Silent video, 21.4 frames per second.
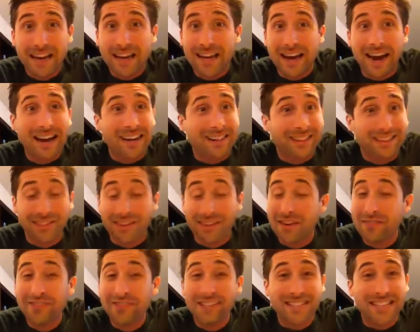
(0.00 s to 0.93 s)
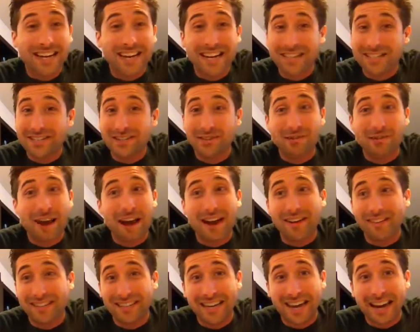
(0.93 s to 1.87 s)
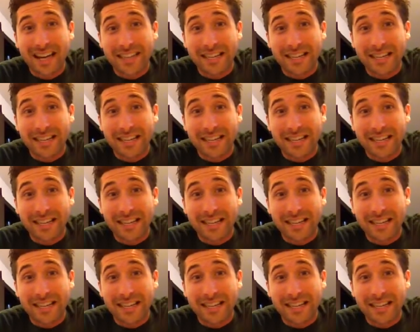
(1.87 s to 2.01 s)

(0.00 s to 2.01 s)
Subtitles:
I'd love to taste around